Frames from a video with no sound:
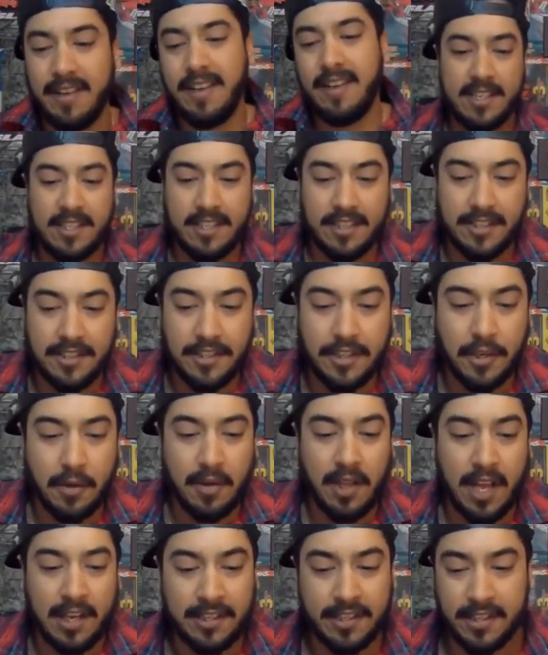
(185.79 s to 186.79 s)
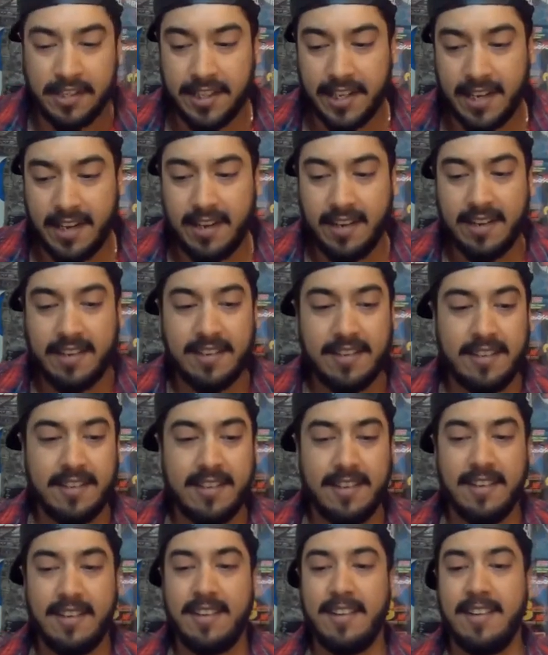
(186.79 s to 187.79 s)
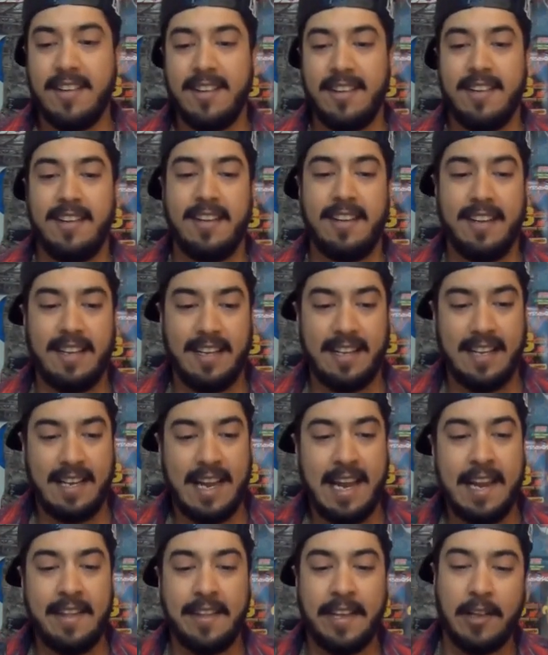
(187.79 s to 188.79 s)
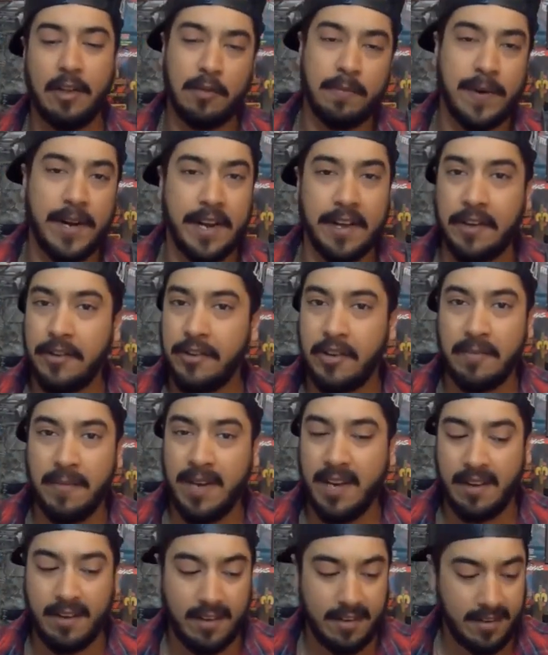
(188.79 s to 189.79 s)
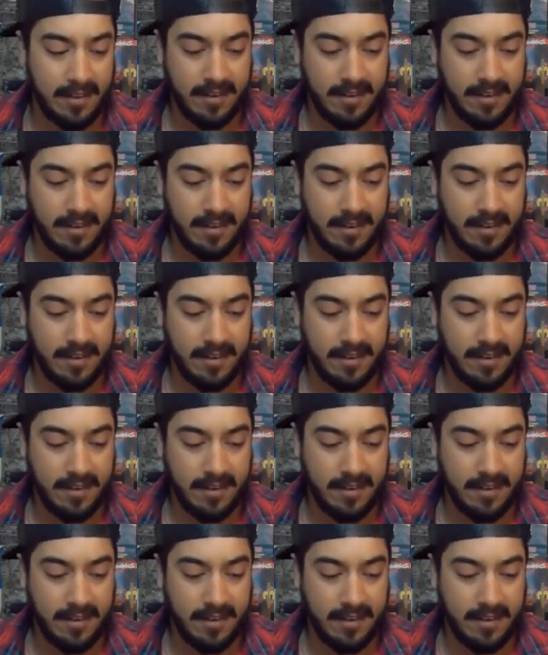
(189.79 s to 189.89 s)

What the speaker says: There's these two Luctans here, and they look pretty good to me.